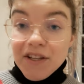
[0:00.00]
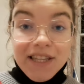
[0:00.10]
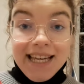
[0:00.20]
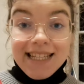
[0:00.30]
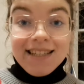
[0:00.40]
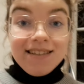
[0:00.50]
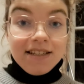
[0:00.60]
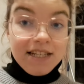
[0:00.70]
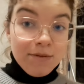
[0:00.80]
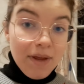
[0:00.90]
good thing is that the
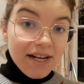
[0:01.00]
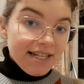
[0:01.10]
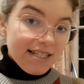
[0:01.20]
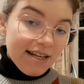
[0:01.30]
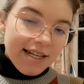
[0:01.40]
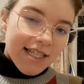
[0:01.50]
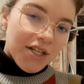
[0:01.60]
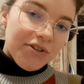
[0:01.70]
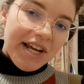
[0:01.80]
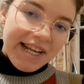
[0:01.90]
disability studies and
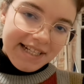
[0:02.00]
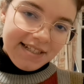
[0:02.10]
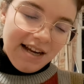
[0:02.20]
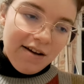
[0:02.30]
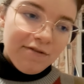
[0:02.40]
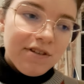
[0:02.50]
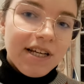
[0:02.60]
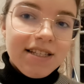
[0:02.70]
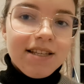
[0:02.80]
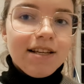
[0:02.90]
eugenics stuff
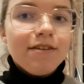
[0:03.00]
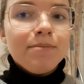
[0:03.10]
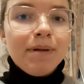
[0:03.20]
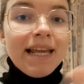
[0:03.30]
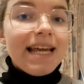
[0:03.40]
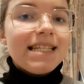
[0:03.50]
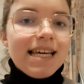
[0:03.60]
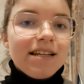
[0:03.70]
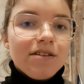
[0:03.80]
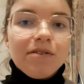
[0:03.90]
does bleed
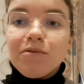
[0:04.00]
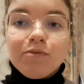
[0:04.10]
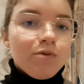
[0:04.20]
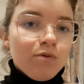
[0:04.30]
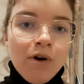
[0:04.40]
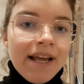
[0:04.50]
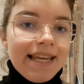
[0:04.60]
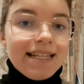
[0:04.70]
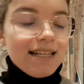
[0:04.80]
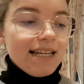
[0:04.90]
in quite
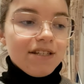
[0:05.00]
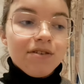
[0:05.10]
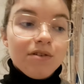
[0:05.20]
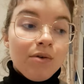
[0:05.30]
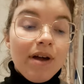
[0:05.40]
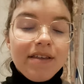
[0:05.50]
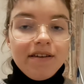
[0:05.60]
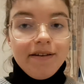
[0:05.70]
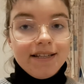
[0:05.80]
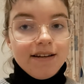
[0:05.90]
easily to the queer
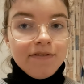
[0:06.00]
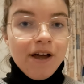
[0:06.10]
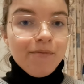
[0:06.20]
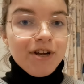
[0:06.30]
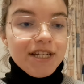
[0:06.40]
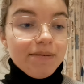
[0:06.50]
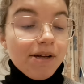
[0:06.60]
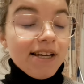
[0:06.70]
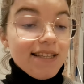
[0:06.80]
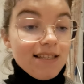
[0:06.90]
theory stuff that I'm reading,
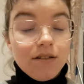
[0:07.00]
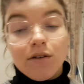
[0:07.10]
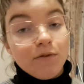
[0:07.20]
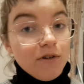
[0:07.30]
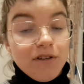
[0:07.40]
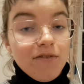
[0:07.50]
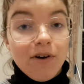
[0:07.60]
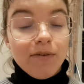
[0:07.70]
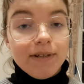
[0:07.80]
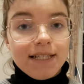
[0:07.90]
because there's a lot of crossover,
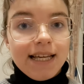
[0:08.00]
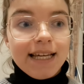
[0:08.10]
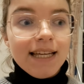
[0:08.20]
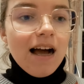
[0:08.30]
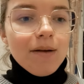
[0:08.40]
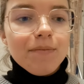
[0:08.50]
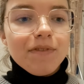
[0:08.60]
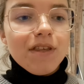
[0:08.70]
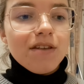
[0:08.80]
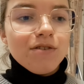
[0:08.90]
obviously.
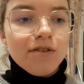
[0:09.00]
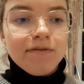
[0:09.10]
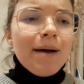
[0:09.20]
The sort of